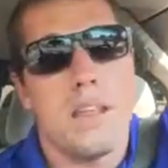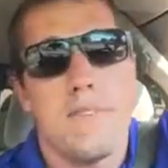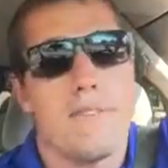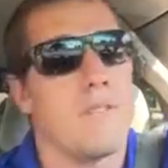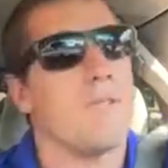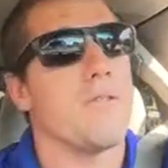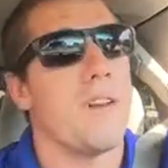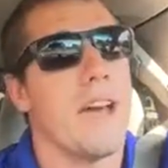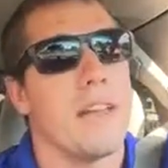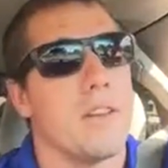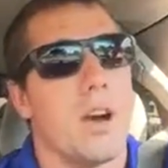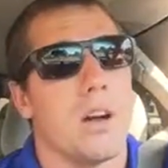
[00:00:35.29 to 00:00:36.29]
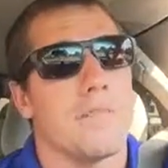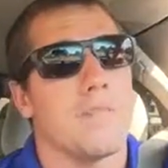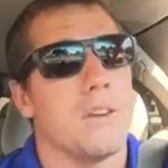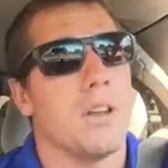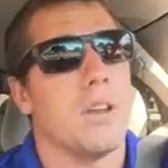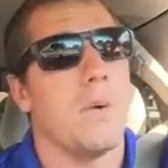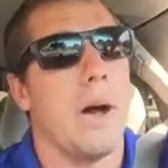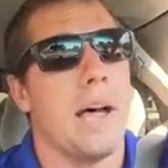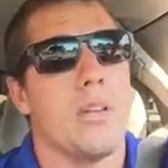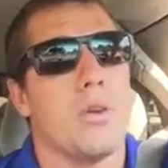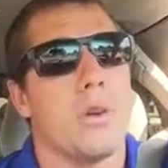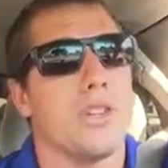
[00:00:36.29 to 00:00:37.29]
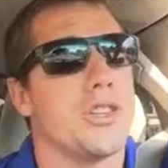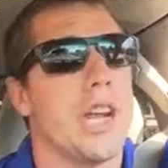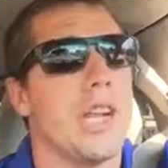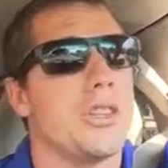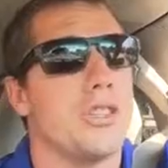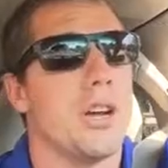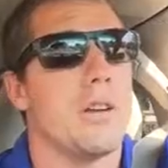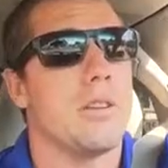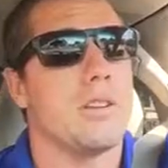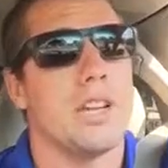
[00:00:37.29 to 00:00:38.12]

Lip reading: even if you've had a dog for a little while, you can change your